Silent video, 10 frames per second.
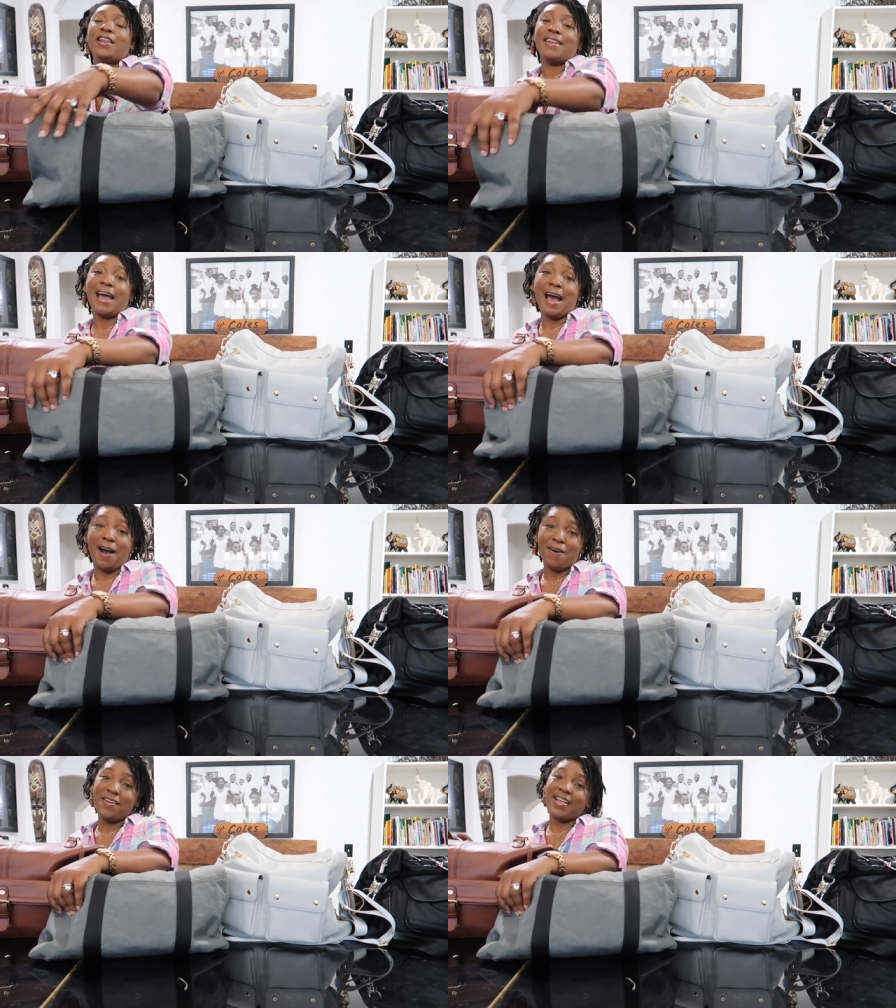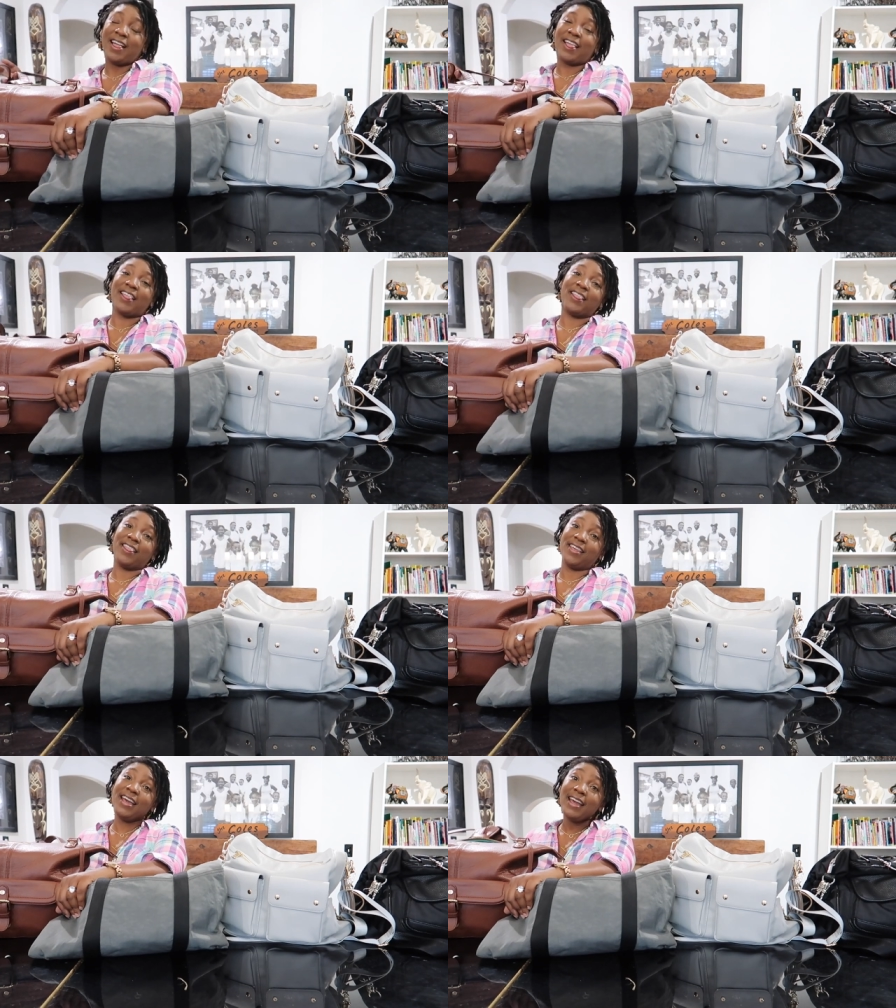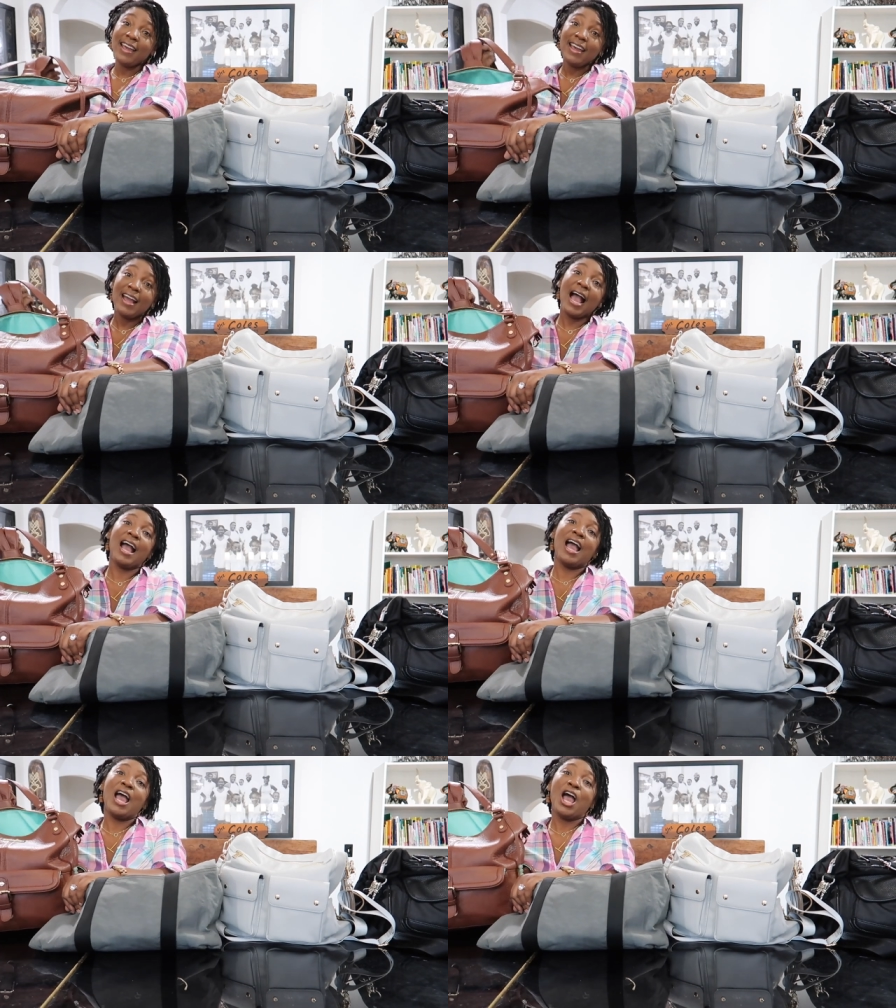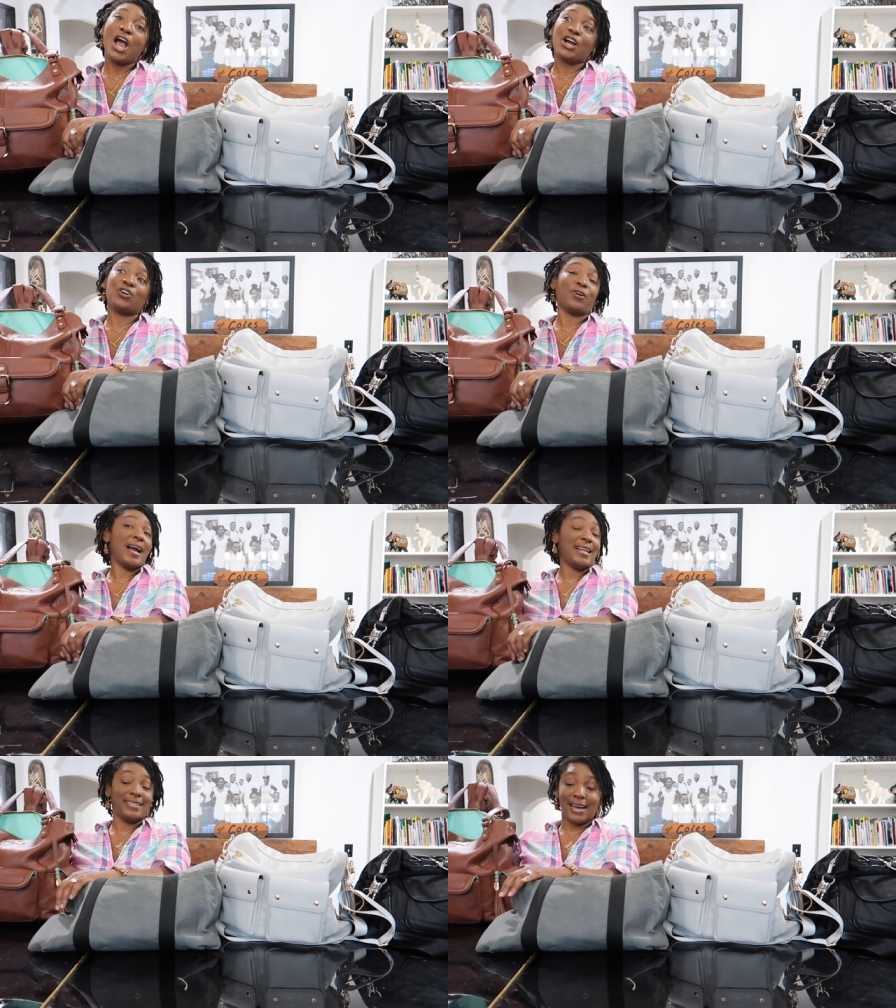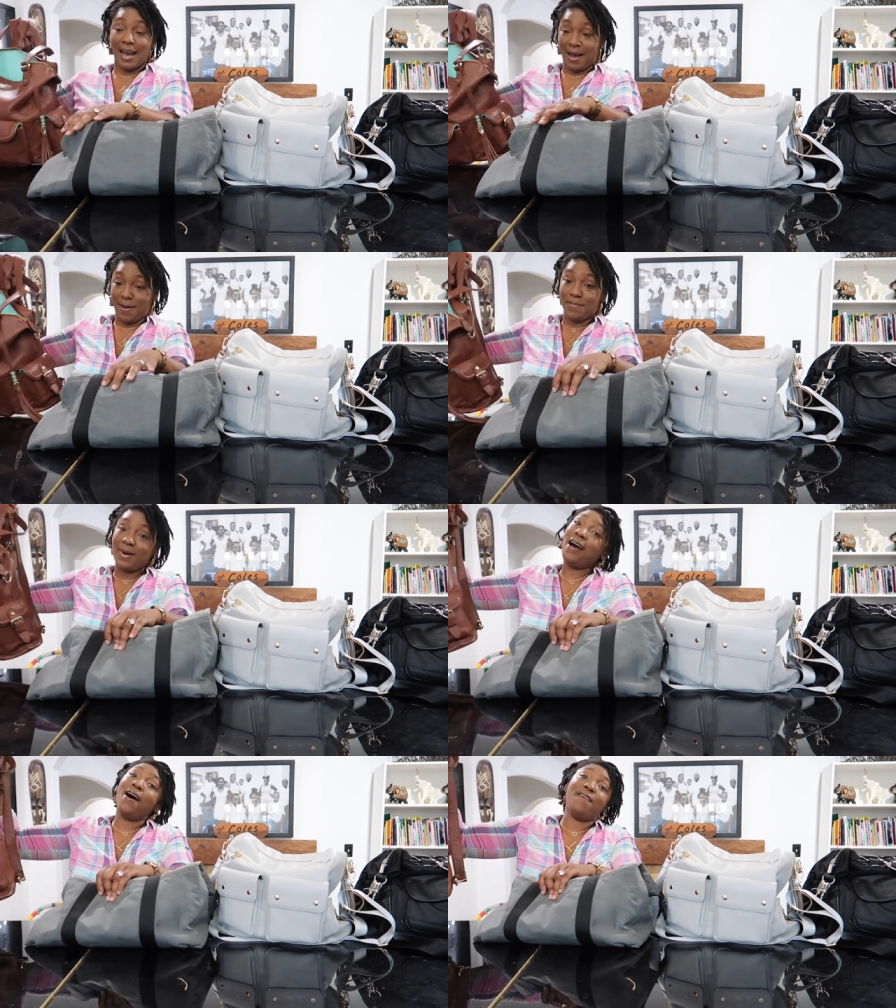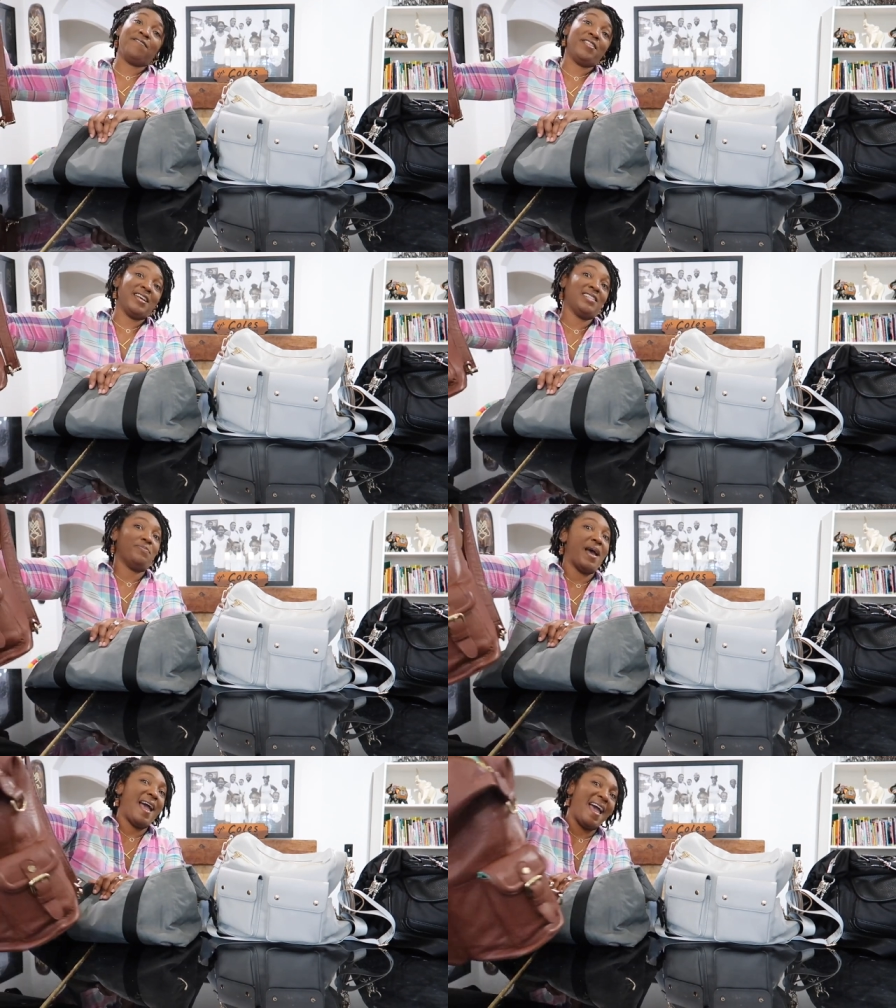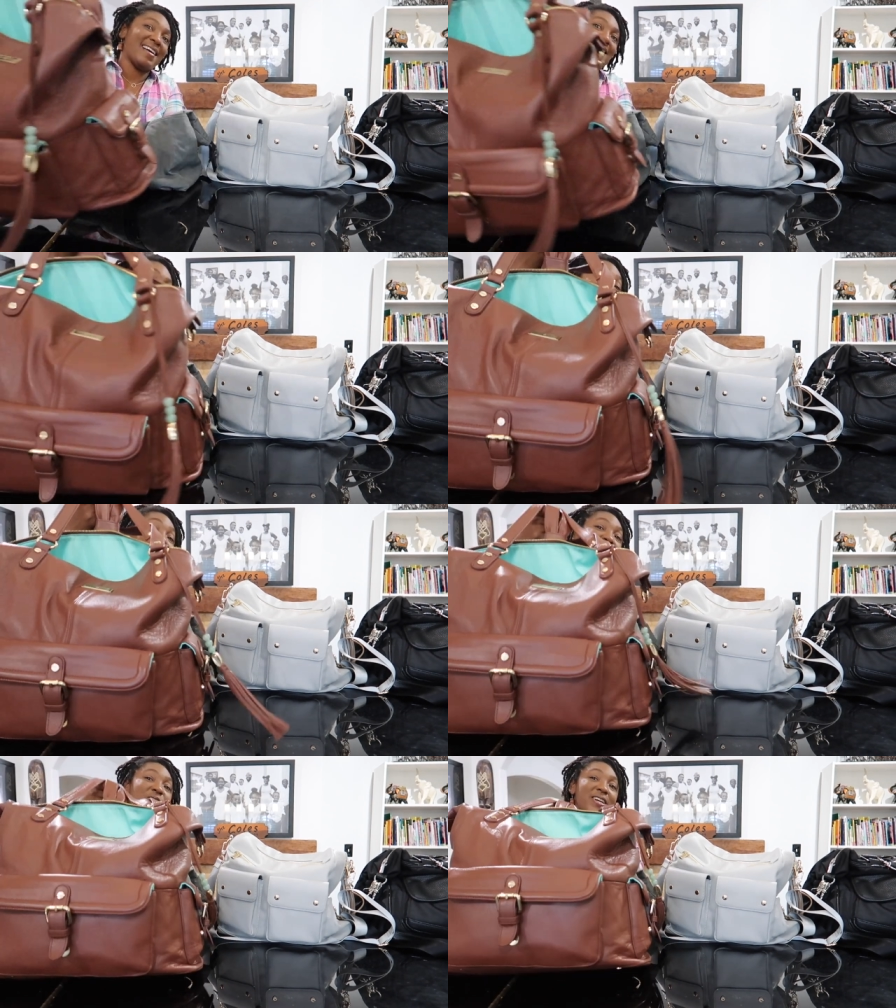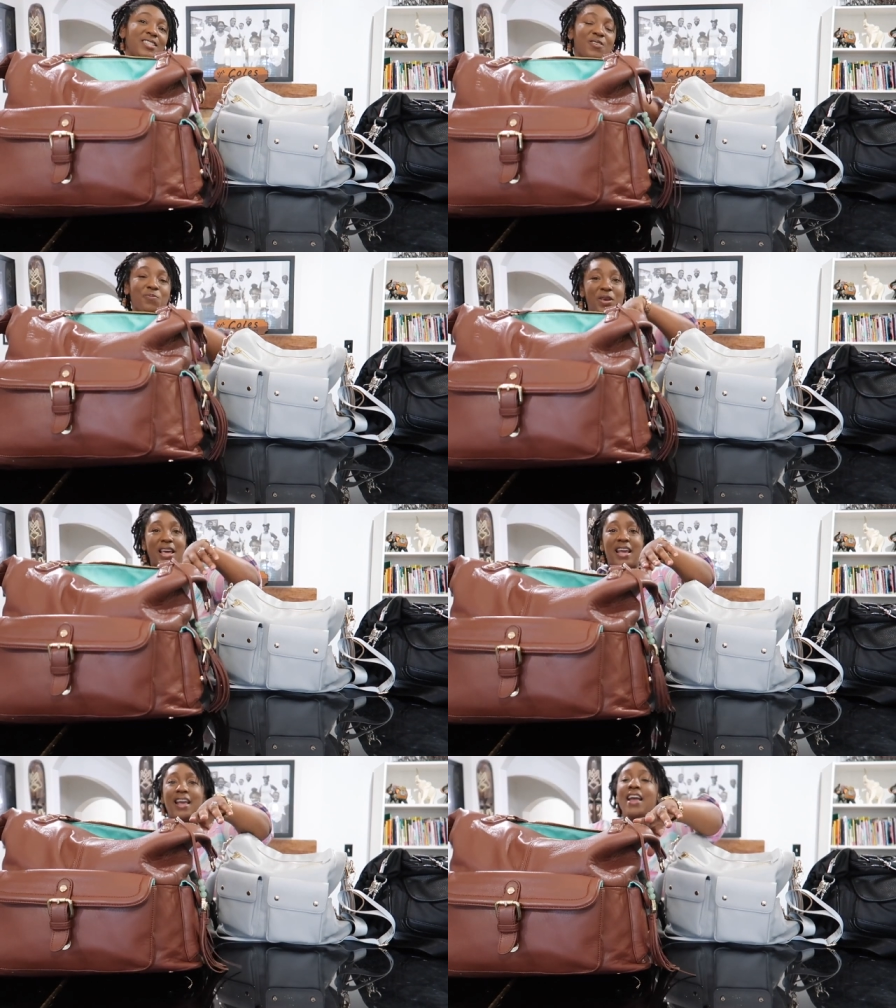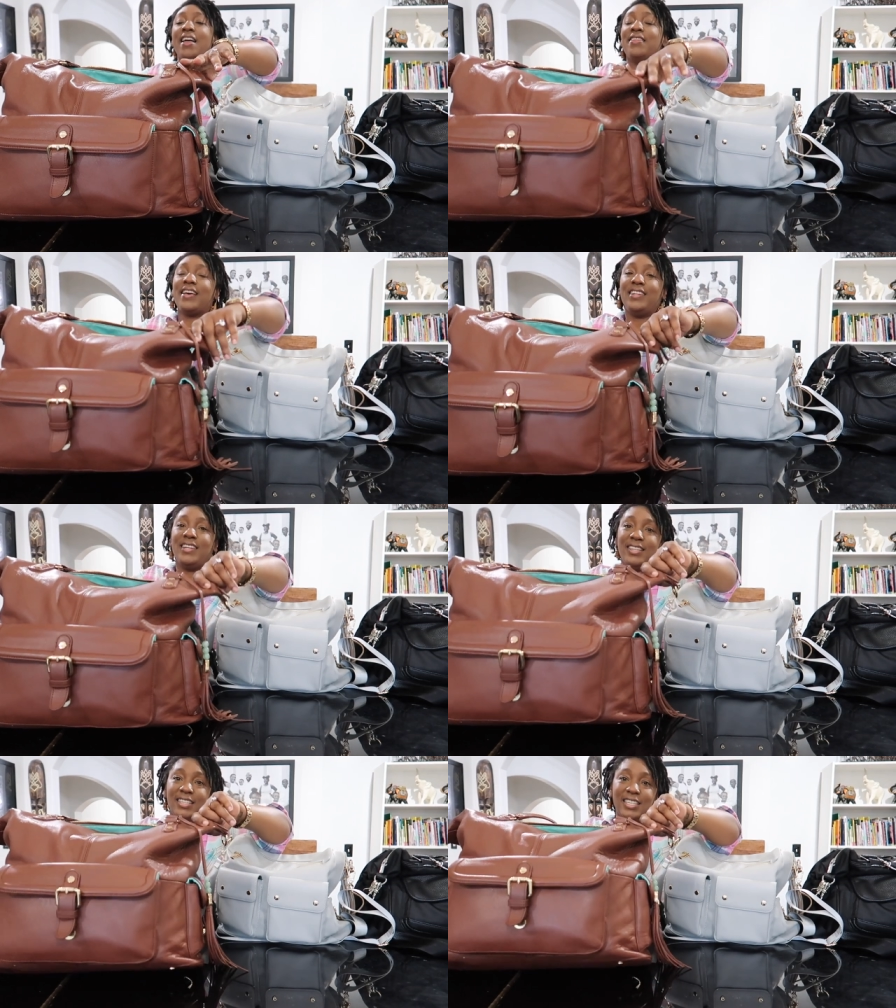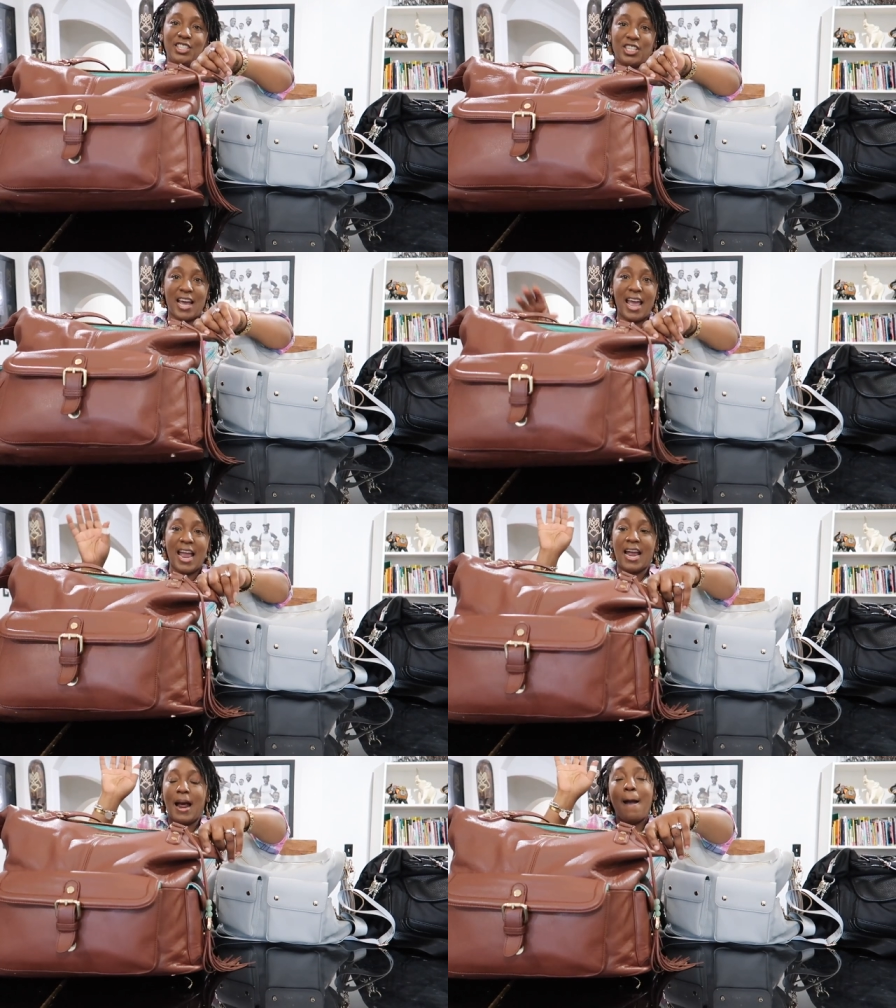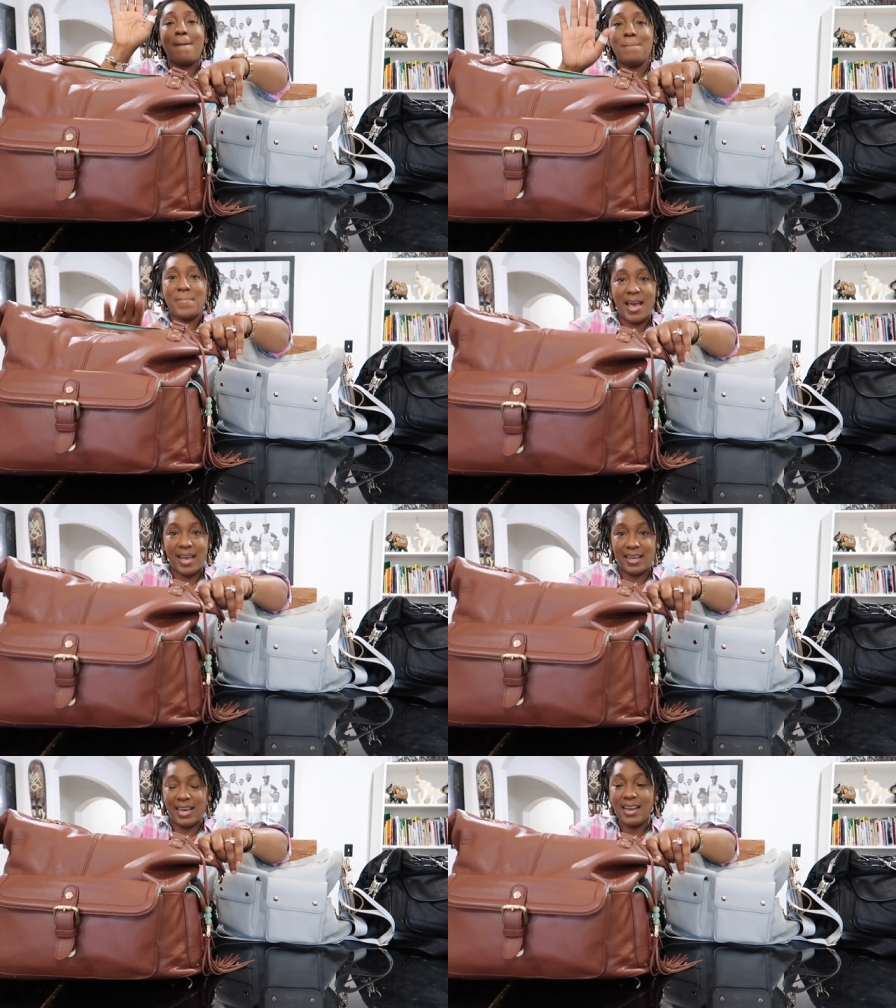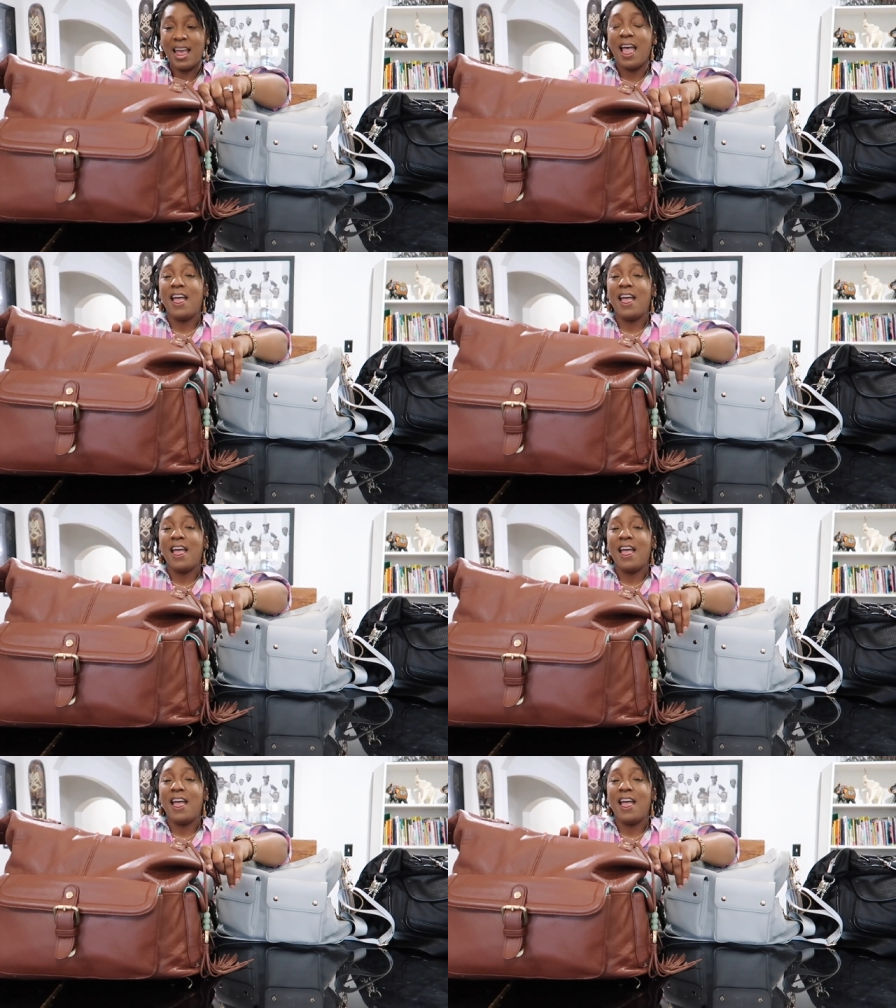Now, the grandam of these bags is going to be the Lily Jade Megan.